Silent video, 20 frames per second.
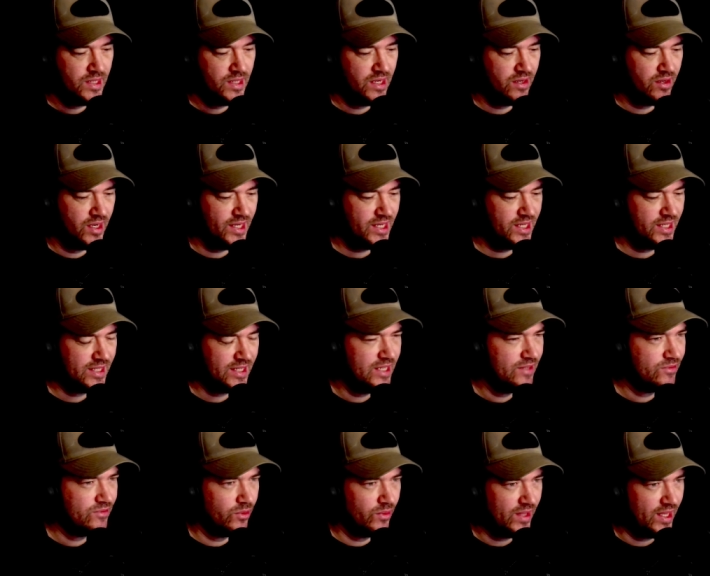Now, I could
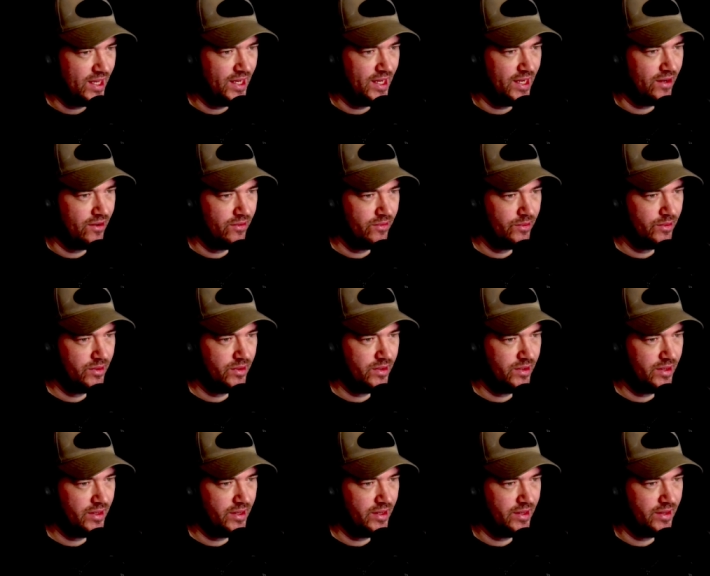leave all that out
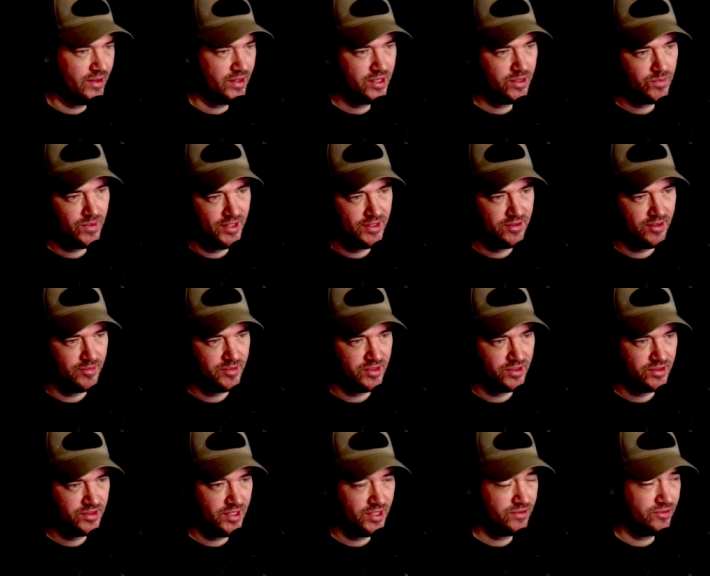and I could wait till I'm
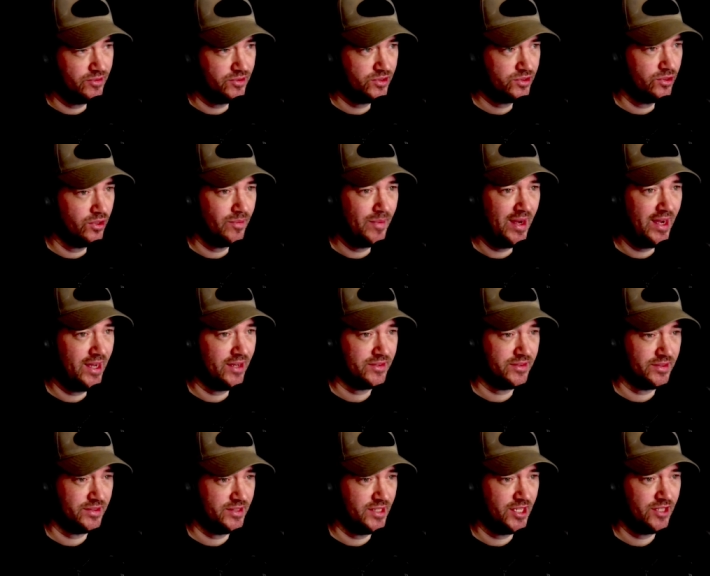successful and just talk about how
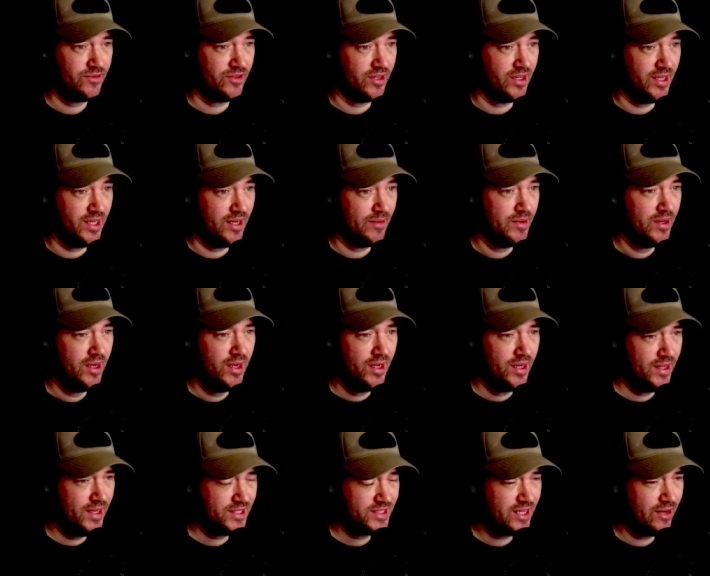successful I am.
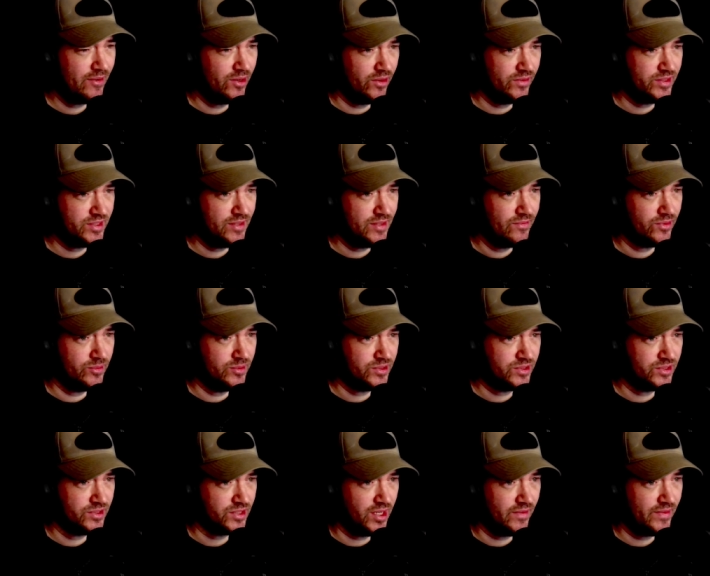And that's how a lot of these
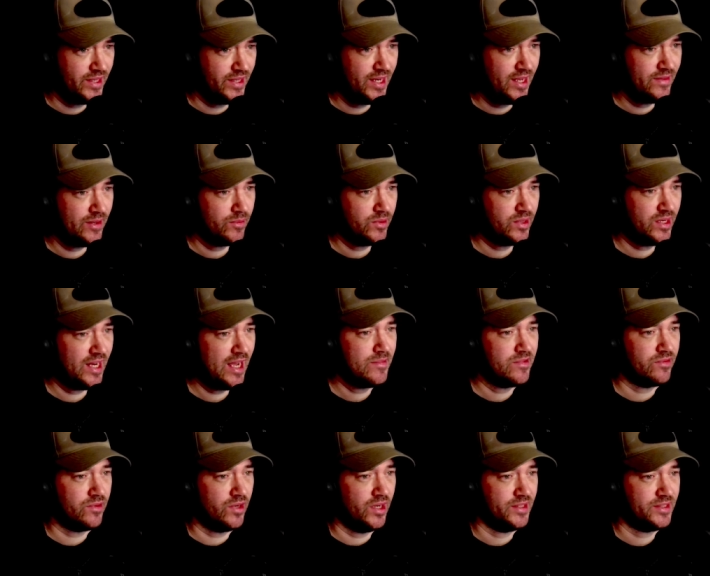influencers are. They're like, they'll
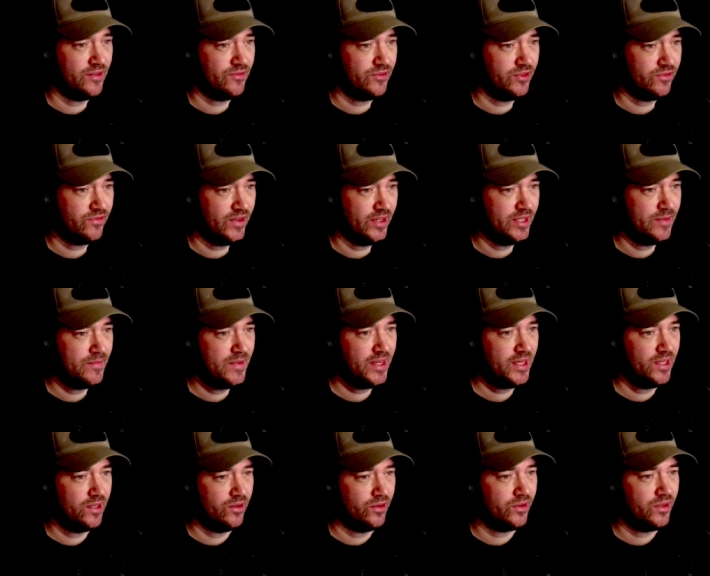glamorize everything. They
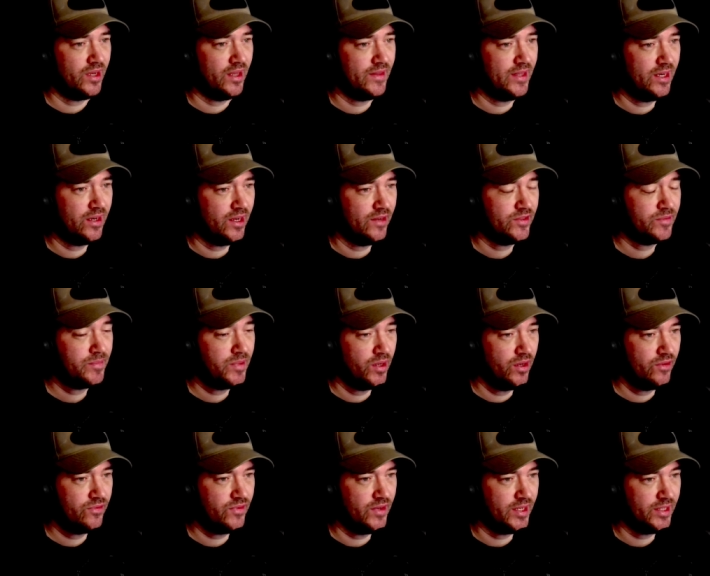make it look like their life's
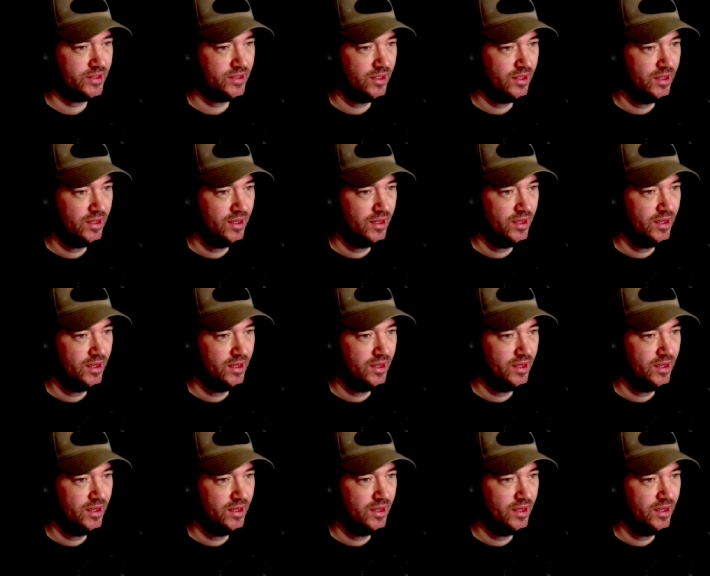perfect